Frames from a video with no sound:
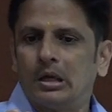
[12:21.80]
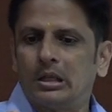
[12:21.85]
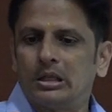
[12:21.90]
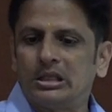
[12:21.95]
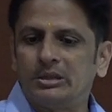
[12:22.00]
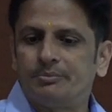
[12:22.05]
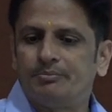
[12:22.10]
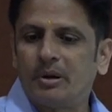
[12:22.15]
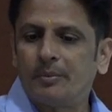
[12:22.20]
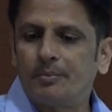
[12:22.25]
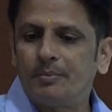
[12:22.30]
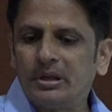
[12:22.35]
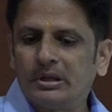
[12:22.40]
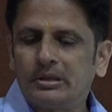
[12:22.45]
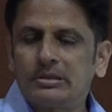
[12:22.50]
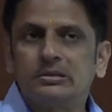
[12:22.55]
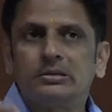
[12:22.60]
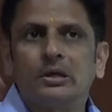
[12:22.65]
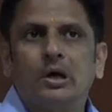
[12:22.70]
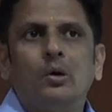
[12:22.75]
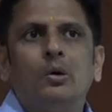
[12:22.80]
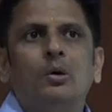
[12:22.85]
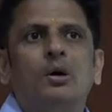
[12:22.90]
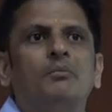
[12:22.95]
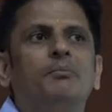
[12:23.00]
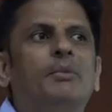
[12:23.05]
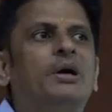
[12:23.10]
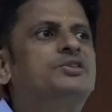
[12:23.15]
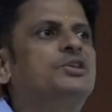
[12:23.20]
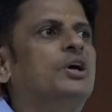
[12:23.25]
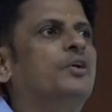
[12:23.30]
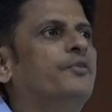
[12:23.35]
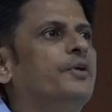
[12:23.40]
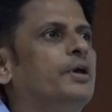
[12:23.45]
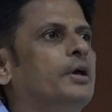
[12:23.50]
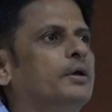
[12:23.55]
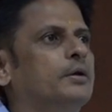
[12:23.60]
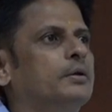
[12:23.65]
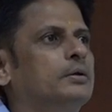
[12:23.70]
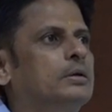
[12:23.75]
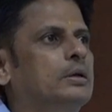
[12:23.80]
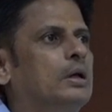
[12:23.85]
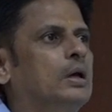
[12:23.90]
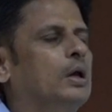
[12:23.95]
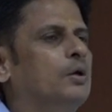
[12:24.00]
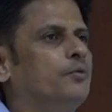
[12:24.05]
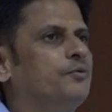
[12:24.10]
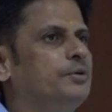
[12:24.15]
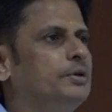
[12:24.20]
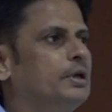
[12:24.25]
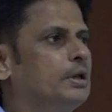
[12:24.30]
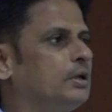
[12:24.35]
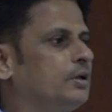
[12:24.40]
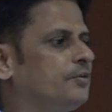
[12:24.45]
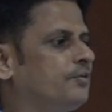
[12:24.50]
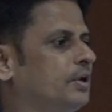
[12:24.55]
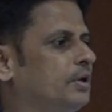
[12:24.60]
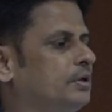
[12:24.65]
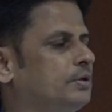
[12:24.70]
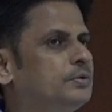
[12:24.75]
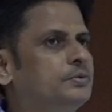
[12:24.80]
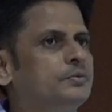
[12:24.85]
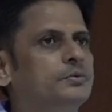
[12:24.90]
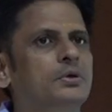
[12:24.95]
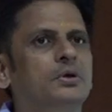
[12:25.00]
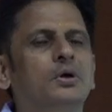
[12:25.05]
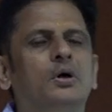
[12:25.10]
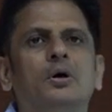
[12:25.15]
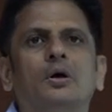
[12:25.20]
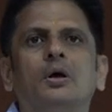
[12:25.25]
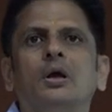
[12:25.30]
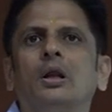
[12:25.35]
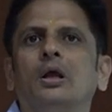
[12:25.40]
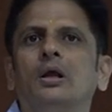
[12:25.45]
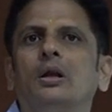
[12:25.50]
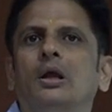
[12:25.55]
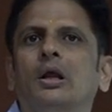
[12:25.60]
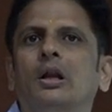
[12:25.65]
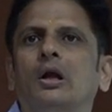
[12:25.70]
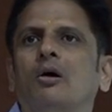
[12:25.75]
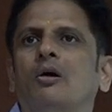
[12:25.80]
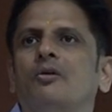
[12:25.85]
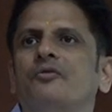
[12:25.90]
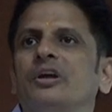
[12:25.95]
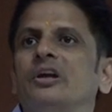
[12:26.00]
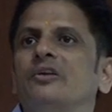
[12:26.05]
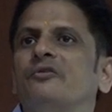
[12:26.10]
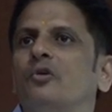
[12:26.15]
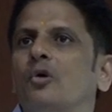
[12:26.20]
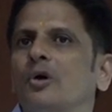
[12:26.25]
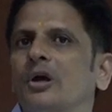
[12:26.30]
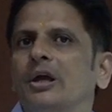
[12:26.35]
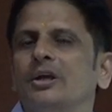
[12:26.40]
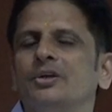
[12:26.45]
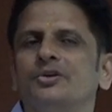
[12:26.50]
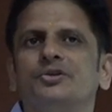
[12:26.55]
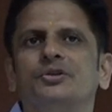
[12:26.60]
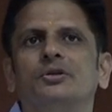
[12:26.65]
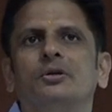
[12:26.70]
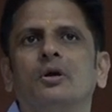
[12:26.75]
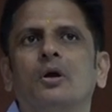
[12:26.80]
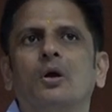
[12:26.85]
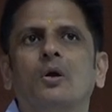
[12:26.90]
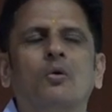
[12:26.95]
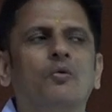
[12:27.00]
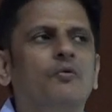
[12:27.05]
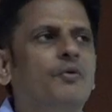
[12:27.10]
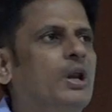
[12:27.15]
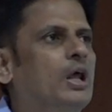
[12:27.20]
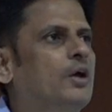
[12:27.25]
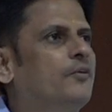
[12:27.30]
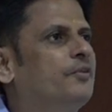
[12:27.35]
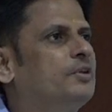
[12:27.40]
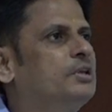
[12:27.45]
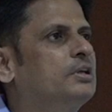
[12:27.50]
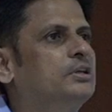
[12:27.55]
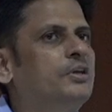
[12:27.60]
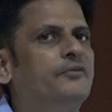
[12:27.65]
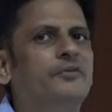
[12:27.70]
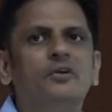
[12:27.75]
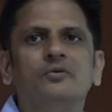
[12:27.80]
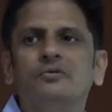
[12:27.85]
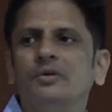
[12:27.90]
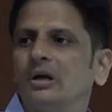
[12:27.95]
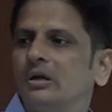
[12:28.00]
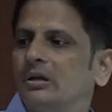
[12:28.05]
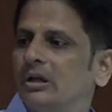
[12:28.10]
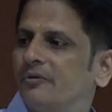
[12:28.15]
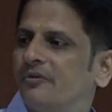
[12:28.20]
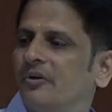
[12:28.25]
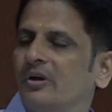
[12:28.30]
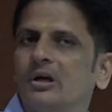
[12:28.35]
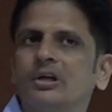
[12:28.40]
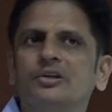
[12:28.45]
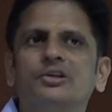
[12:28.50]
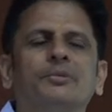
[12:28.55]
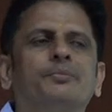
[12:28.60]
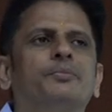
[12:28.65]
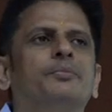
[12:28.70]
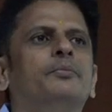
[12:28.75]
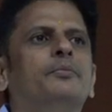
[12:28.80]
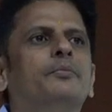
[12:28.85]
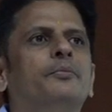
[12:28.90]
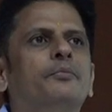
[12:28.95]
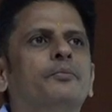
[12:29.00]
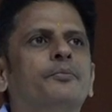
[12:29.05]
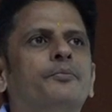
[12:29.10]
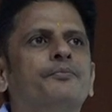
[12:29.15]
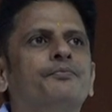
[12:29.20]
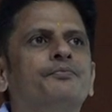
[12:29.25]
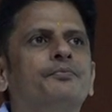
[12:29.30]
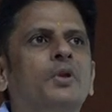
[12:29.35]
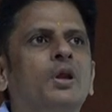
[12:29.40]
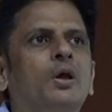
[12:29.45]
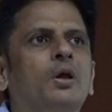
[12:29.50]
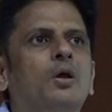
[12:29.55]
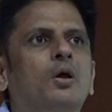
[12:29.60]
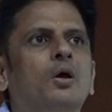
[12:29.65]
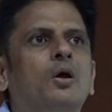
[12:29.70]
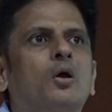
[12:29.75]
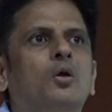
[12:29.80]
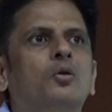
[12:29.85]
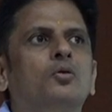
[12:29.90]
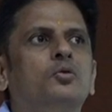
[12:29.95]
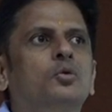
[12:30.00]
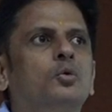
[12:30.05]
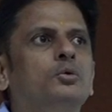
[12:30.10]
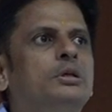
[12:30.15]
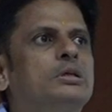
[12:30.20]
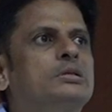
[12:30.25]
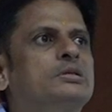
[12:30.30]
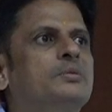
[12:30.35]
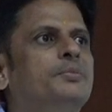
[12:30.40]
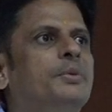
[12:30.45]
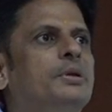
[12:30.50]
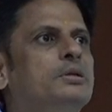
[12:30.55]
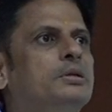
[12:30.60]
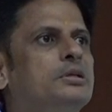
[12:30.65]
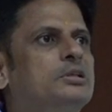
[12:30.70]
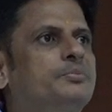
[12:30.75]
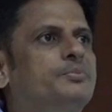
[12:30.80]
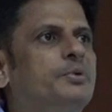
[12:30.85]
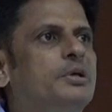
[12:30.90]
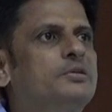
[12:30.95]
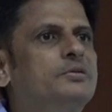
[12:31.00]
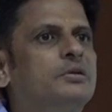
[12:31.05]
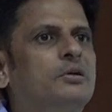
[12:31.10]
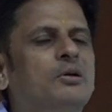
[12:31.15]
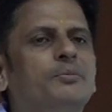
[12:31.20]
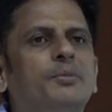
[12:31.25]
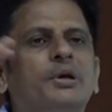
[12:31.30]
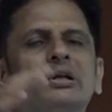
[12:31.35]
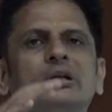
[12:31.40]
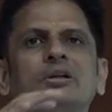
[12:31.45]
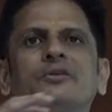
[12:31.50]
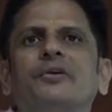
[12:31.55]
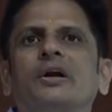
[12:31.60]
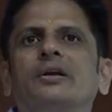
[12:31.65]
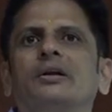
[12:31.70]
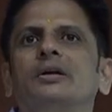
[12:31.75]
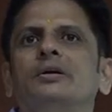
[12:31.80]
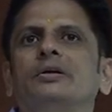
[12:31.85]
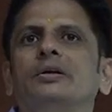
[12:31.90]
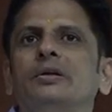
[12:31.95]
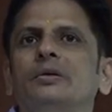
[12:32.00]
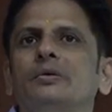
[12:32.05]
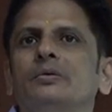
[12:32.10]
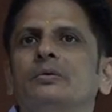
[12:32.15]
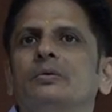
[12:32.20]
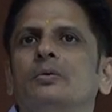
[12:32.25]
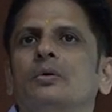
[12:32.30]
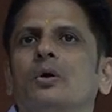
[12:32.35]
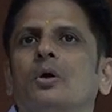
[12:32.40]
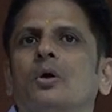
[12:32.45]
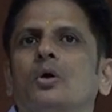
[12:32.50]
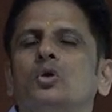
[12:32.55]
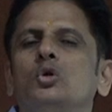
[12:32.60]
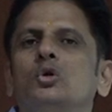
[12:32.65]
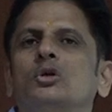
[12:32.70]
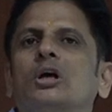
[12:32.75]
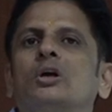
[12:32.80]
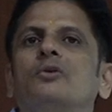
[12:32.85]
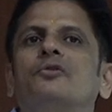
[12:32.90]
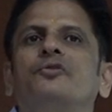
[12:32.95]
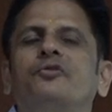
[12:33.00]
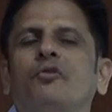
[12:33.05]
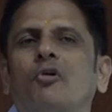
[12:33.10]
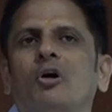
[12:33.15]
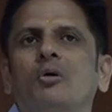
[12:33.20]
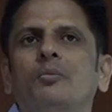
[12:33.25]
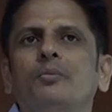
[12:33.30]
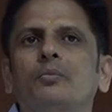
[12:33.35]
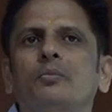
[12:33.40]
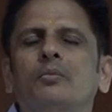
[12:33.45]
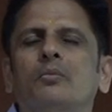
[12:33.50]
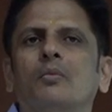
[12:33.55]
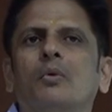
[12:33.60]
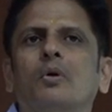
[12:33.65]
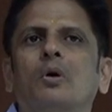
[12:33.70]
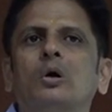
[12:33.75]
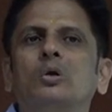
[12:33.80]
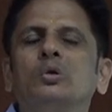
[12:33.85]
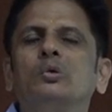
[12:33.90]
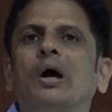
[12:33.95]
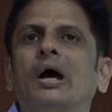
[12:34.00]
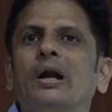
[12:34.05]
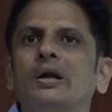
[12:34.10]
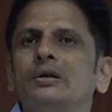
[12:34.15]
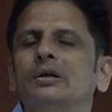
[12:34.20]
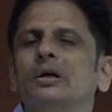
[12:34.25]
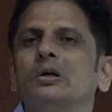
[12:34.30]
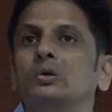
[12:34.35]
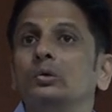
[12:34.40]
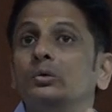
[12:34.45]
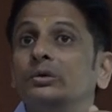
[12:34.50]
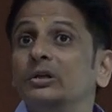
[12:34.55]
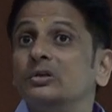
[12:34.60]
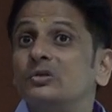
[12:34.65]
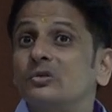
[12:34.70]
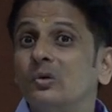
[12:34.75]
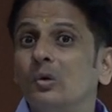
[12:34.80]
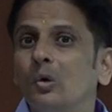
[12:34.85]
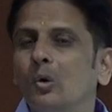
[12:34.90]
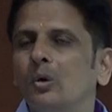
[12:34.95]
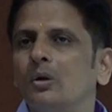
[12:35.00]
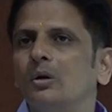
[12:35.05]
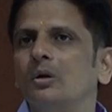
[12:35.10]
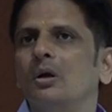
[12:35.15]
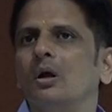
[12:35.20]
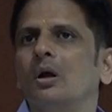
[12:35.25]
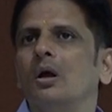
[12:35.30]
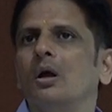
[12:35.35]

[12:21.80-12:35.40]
The public is now much aware. We are living in an era of info age where everything is available at their fingertip. So there's tremendous pressure on medical fraternity to conform or to adhere to these code